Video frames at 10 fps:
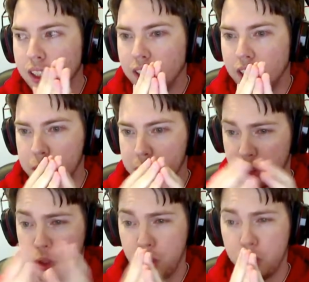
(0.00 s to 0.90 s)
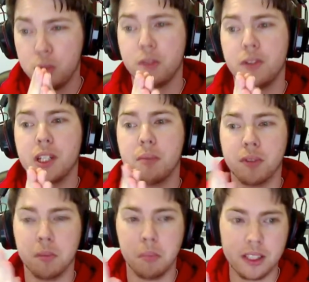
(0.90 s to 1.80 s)
it was a huge investment
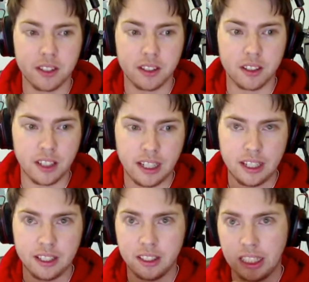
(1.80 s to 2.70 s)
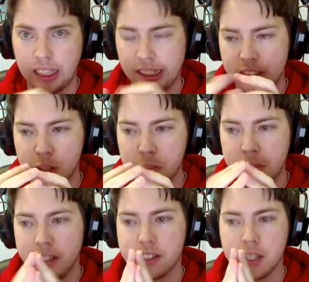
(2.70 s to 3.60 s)
from Blizzard. And to
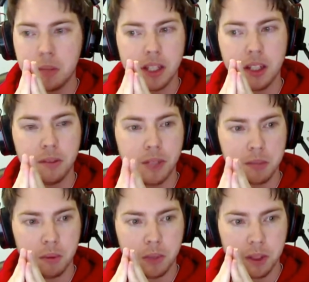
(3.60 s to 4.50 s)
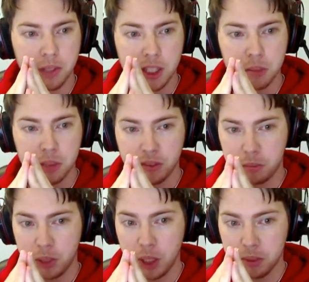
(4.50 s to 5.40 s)
me, it seems like an investment with a very
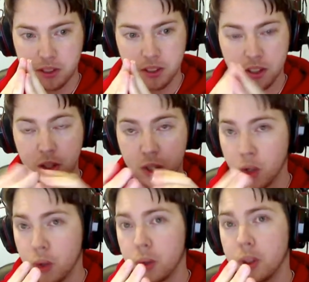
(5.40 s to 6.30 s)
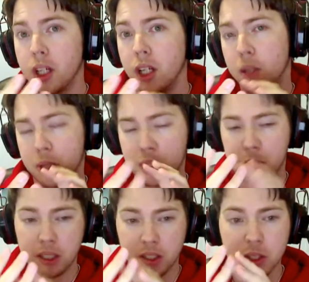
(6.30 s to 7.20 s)
specific purpose, to show
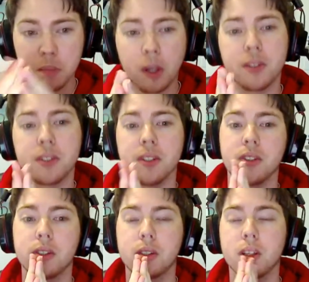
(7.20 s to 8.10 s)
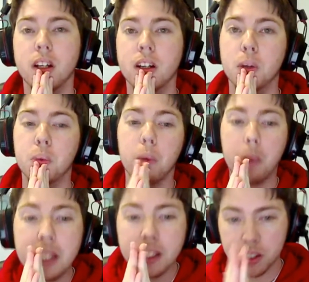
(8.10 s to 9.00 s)
prospective sponsors what
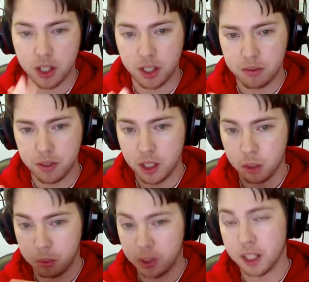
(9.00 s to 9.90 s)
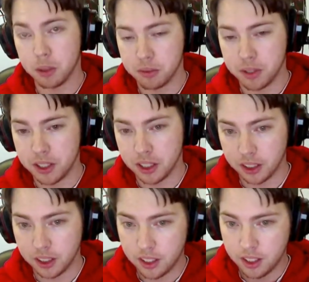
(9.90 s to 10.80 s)
we can achieve with adequate
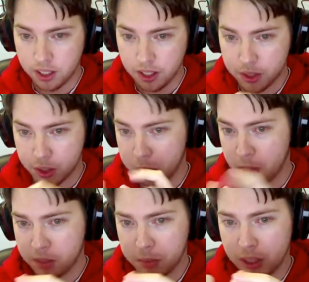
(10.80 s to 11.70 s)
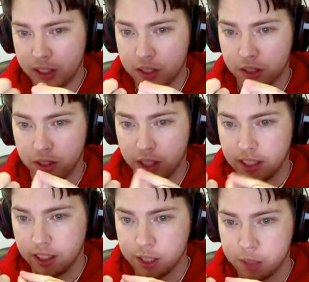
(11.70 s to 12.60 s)
funding. So the possibilities are
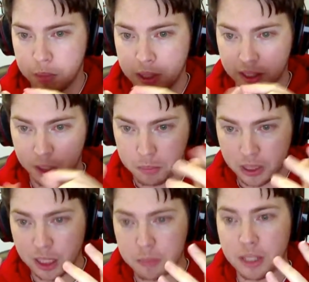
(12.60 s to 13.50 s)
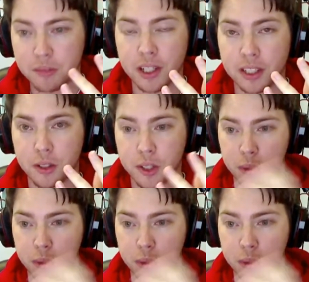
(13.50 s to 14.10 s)
endless, but the big limiting factor is